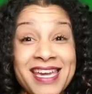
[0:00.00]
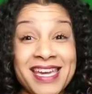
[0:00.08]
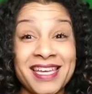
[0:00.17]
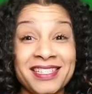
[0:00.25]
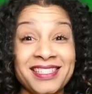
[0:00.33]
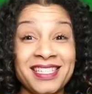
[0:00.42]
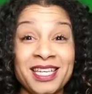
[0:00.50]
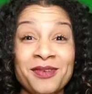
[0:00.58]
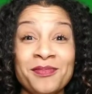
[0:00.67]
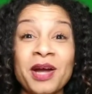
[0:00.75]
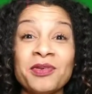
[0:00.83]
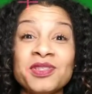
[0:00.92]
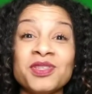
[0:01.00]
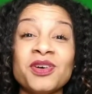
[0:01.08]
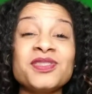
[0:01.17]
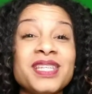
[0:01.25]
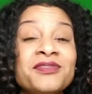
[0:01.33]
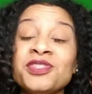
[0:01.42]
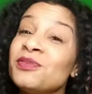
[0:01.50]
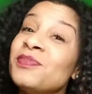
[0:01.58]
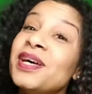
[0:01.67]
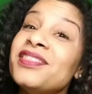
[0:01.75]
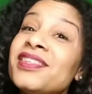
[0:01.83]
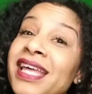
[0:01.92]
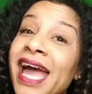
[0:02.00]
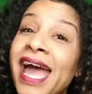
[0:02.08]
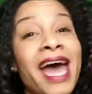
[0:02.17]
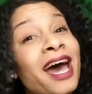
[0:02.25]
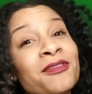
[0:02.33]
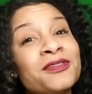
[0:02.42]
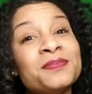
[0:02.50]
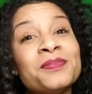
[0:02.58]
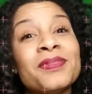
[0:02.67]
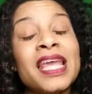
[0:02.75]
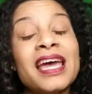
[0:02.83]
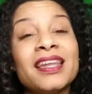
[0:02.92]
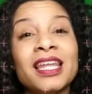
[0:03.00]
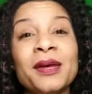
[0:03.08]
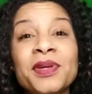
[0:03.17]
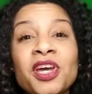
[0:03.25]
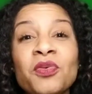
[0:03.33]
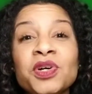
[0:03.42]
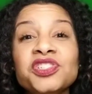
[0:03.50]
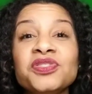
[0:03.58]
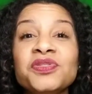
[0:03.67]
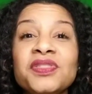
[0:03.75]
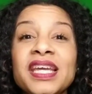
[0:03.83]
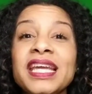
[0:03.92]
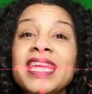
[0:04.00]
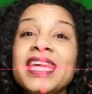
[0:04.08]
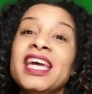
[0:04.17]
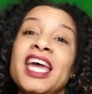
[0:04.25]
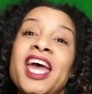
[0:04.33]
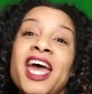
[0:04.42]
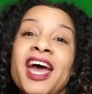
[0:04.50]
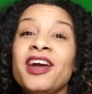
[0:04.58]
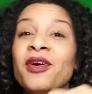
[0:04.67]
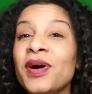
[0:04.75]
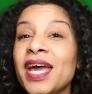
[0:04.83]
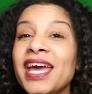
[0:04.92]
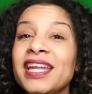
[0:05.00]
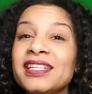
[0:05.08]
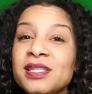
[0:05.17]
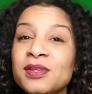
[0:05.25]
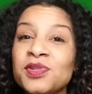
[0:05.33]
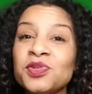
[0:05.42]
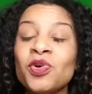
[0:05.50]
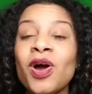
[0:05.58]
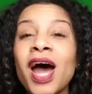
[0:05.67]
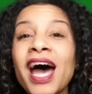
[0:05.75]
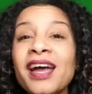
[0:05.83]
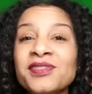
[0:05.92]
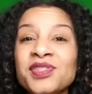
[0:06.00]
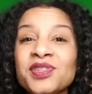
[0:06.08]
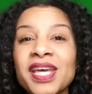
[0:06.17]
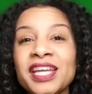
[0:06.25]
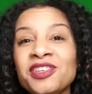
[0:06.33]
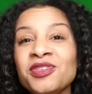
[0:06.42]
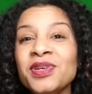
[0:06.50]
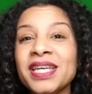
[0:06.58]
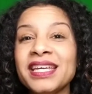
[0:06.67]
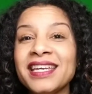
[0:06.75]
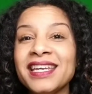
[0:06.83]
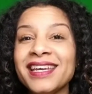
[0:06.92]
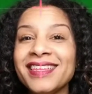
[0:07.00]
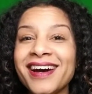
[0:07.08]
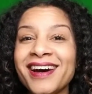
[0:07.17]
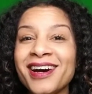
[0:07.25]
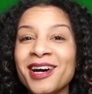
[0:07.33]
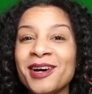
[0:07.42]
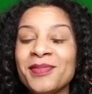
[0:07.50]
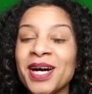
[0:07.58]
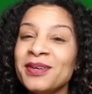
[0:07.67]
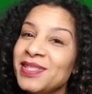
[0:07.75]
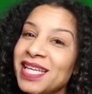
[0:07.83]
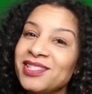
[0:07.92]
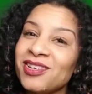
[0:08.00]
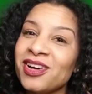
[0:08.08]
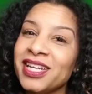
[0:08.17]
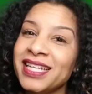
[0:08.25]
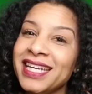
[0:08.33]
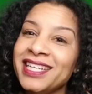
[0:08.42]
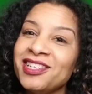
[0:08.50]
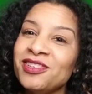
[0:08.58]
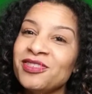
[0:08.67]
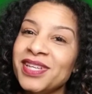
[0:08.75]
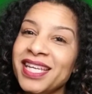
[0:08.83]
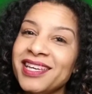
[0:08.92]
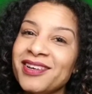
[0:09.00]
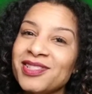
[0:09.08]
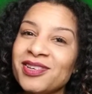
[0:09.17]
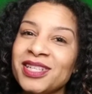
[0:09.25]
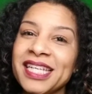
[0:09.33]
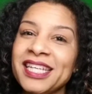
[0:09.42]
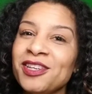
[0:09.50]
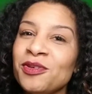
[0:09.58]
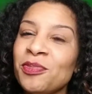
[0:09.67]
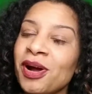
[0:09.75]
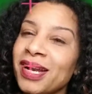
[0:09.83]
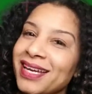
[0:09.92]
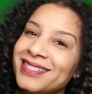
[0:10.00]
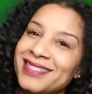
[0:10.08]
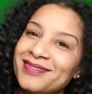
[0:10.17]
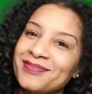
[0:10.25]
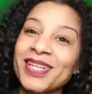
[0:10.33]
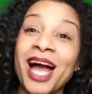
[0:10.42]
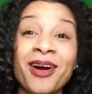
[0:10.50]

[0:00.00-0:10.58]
and seeing my results after a month and a half. Let me know what you think. Go ahead and subscribe so that you can get updates on any new videos, on any new products.